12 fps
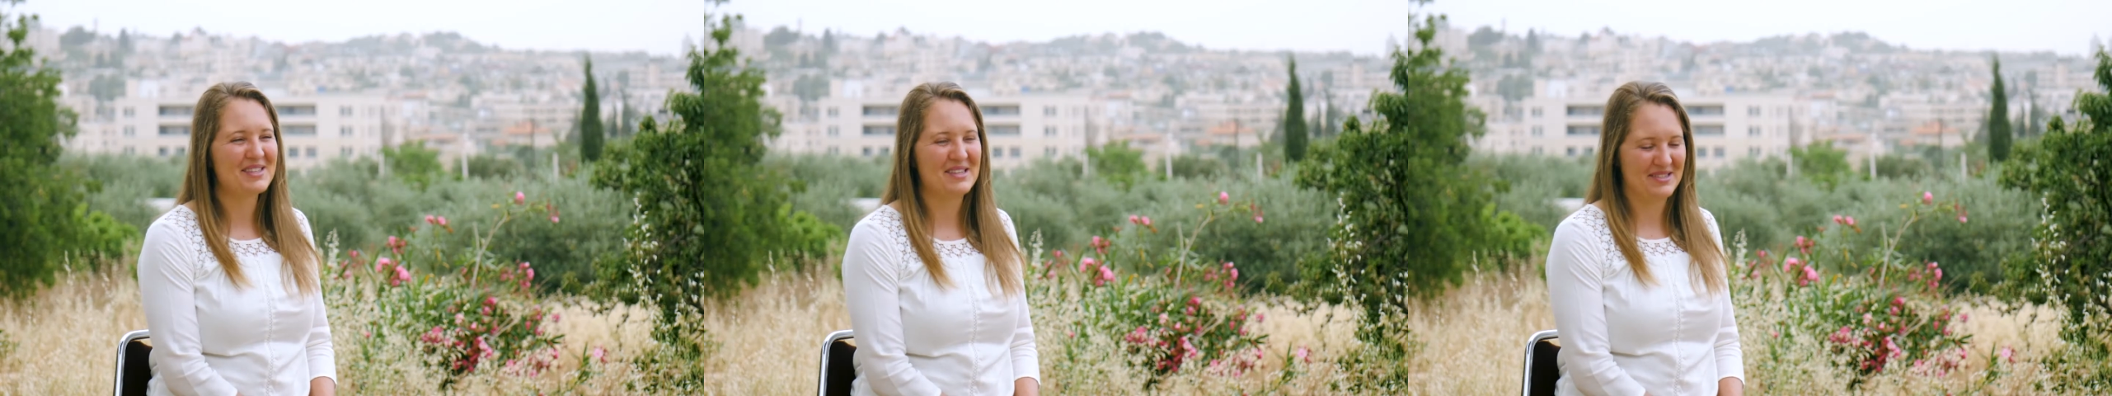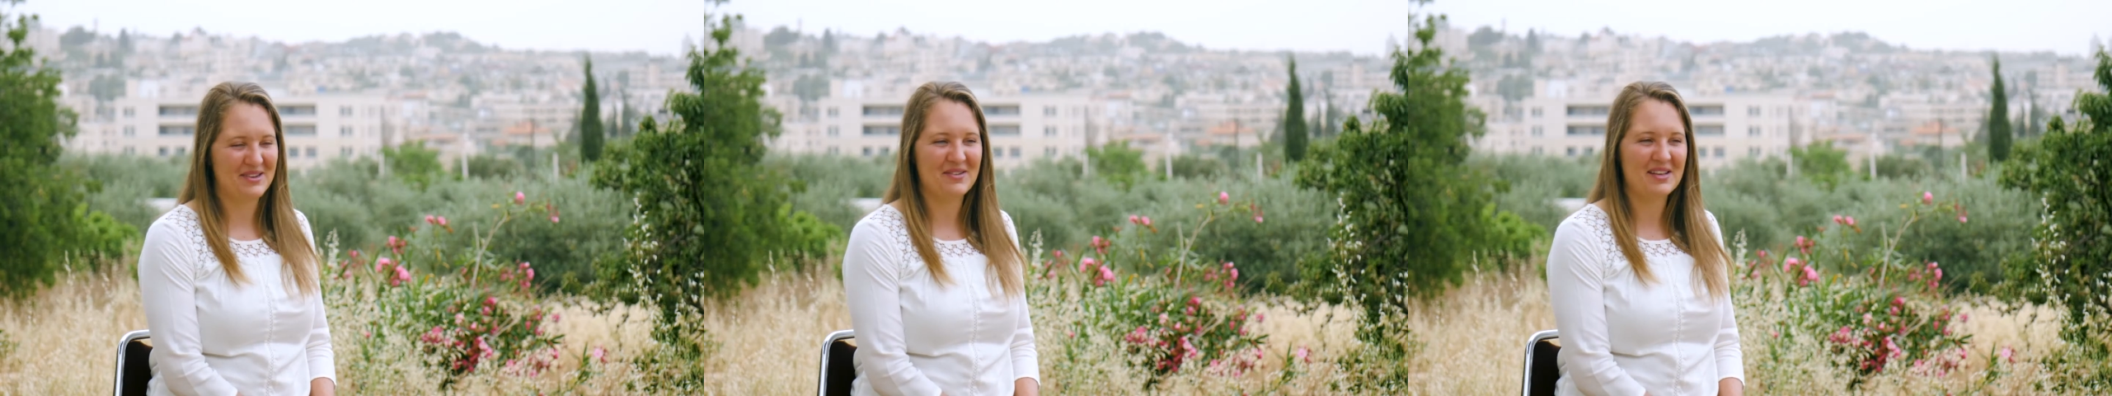the
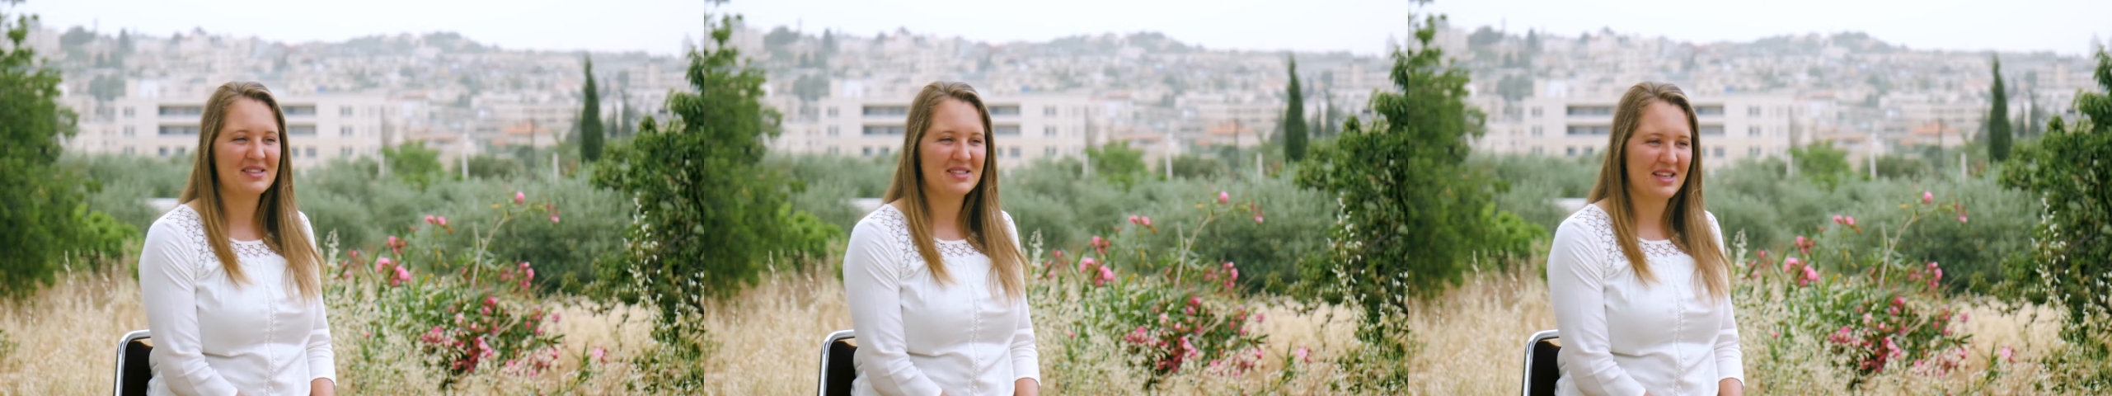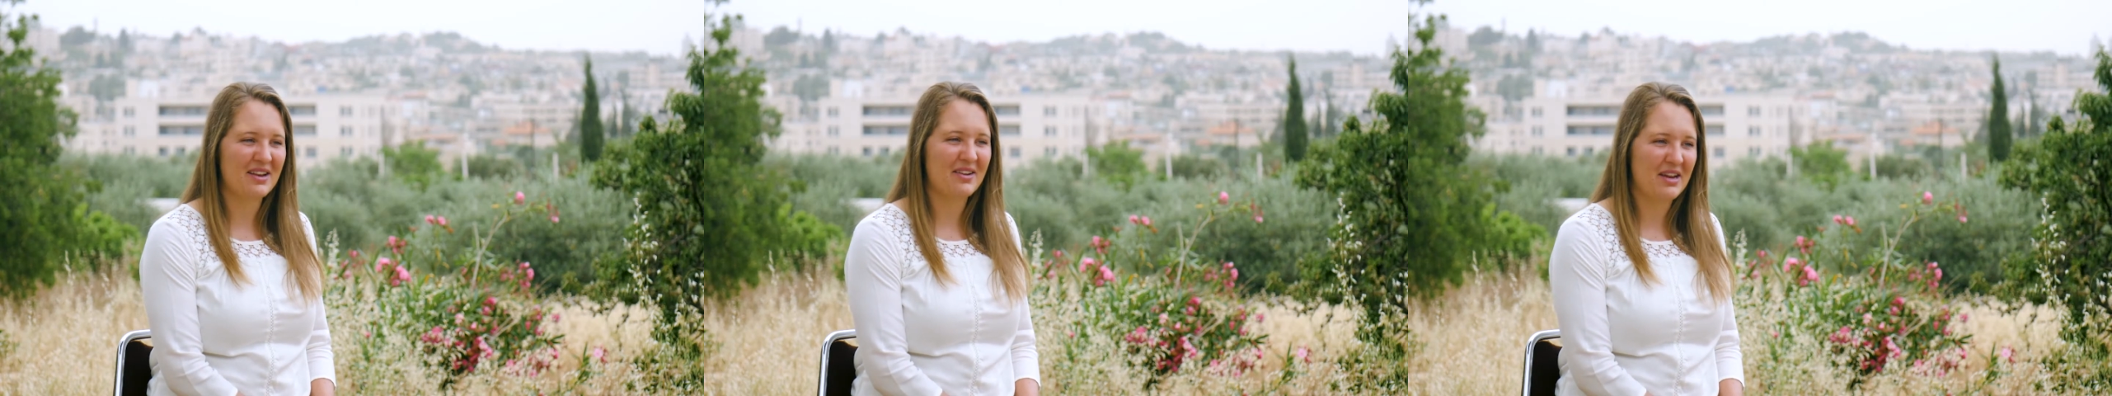students
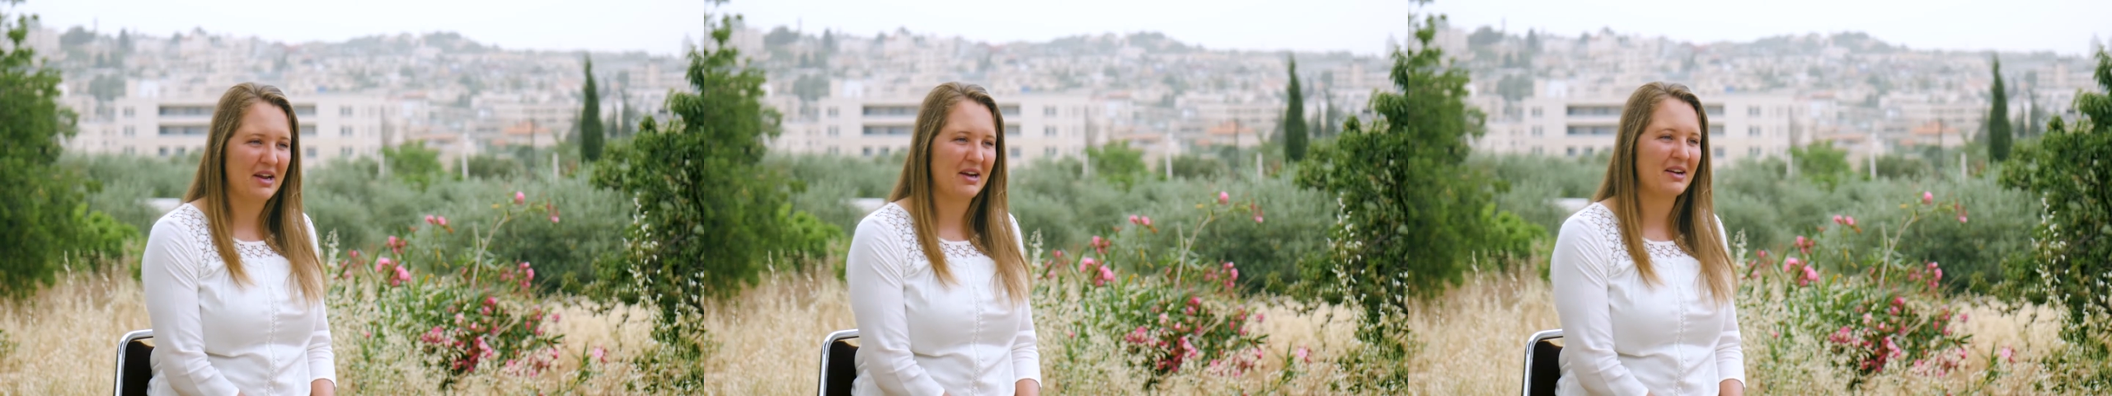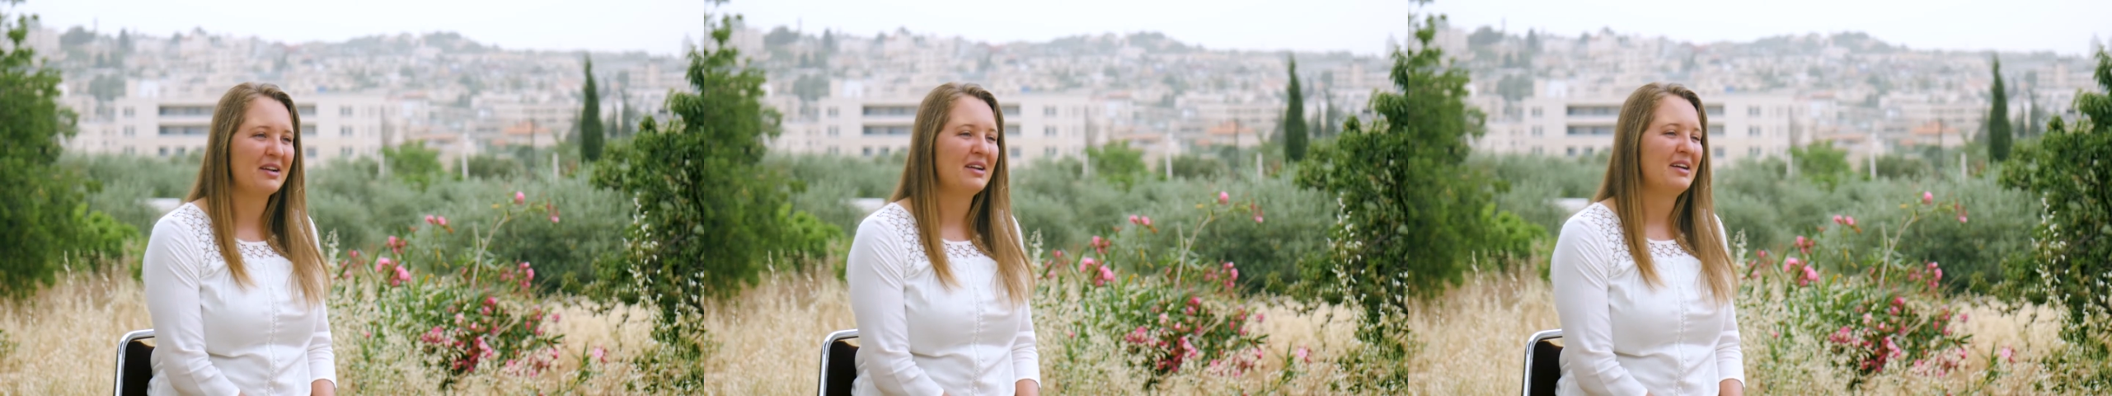that are here.